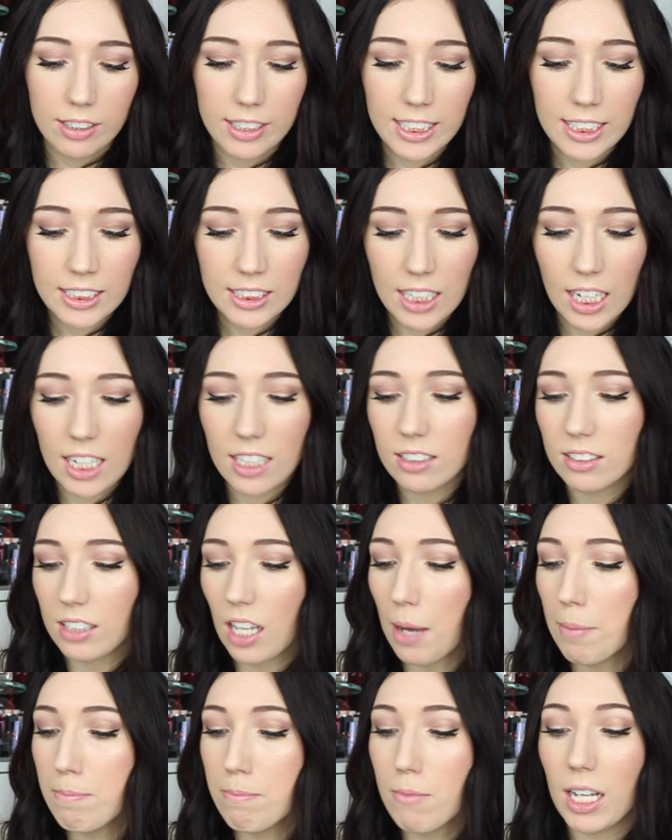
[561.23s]
This
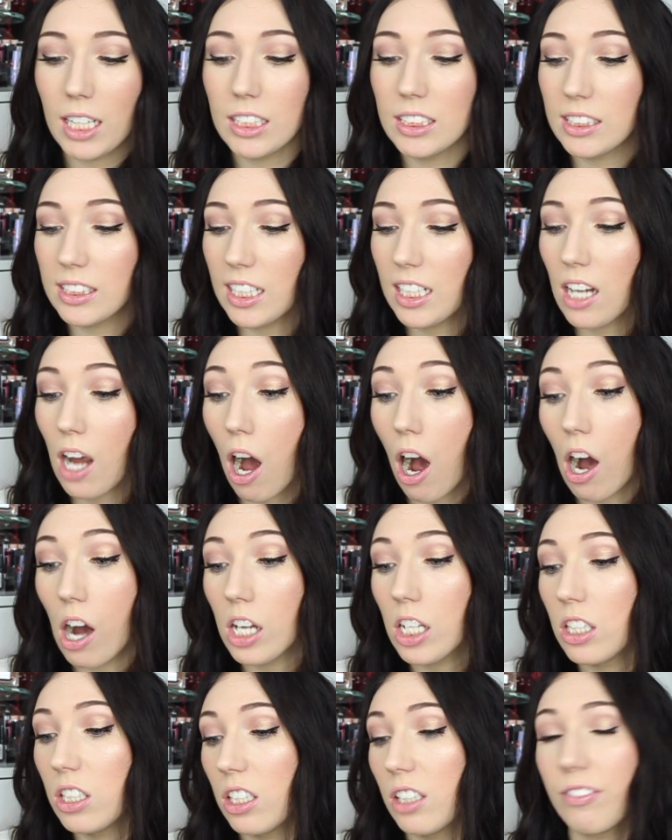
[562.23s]
is amazing.
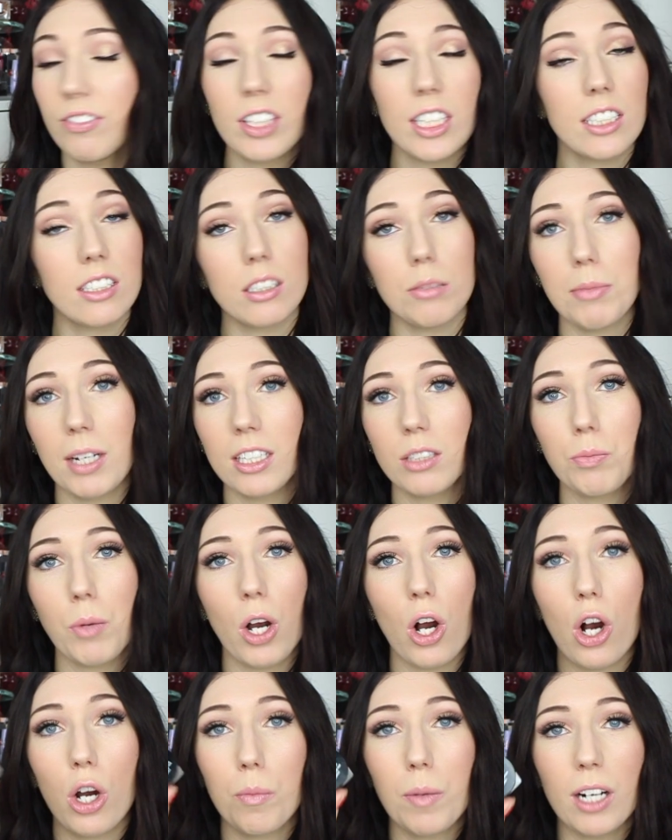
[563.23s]
I love this. It makes
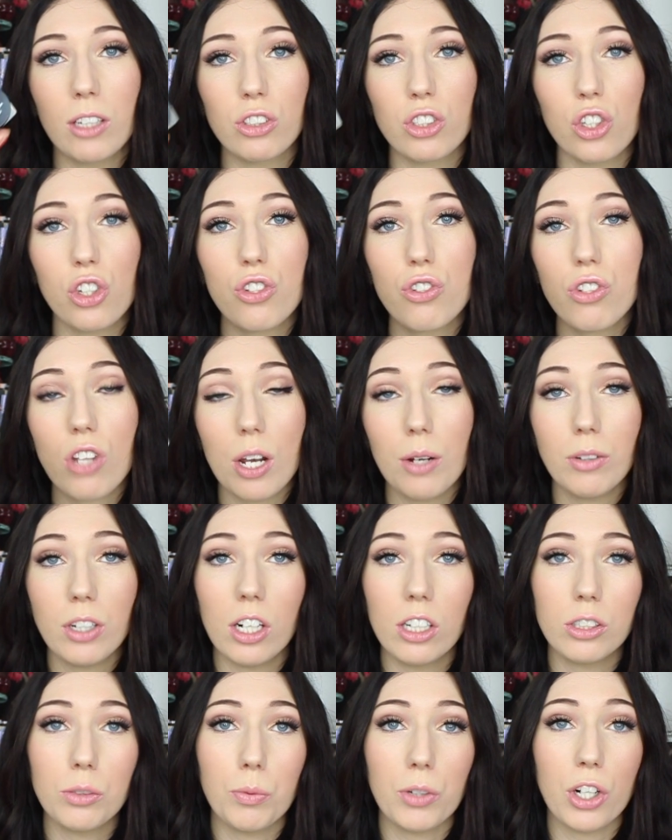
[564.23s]
my eyebrows look so
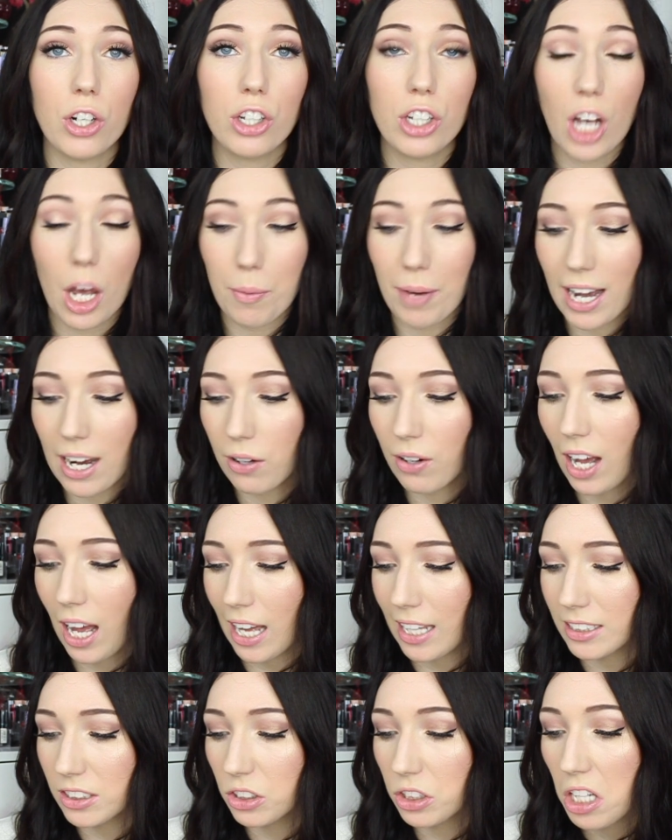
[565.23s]
nice when I go out,
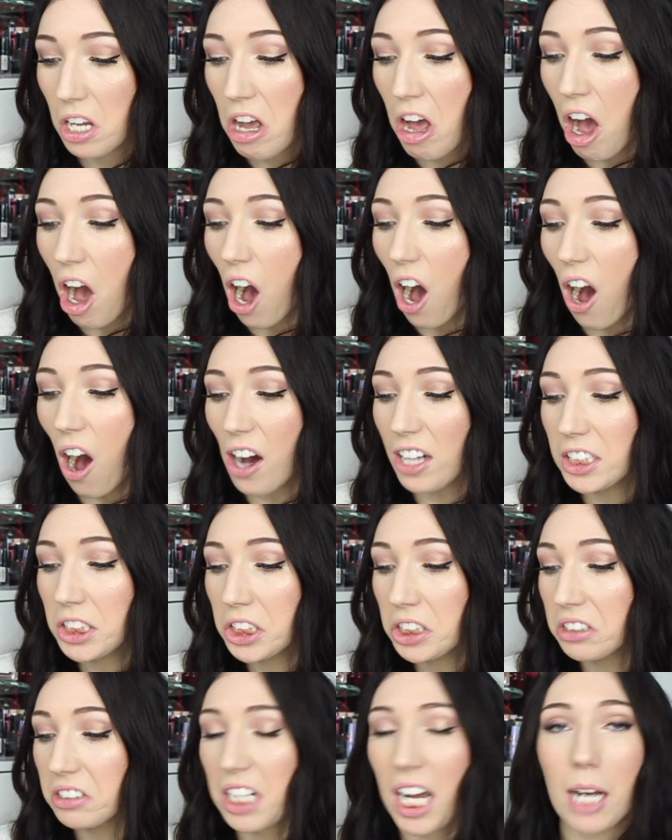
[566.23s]
and I
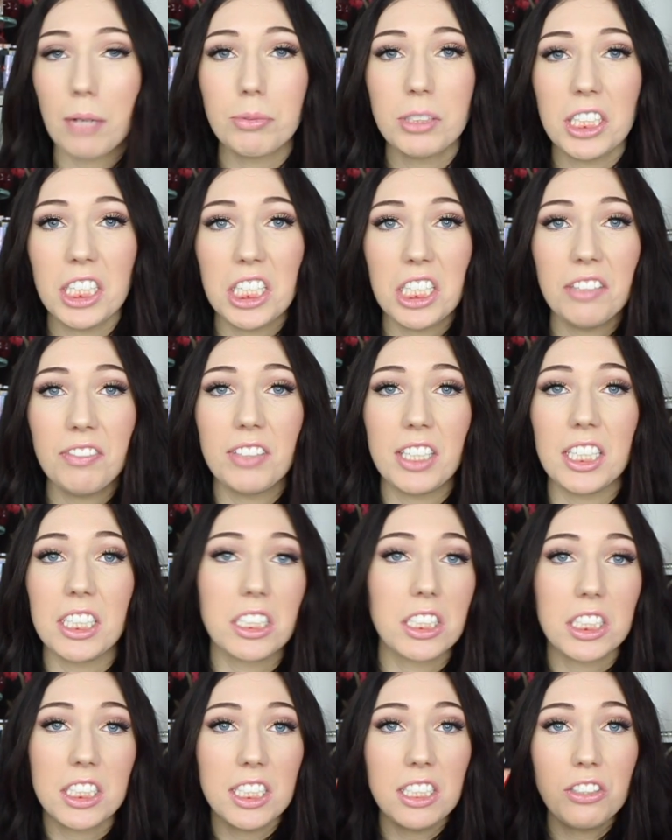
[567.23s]
just absolutely love this.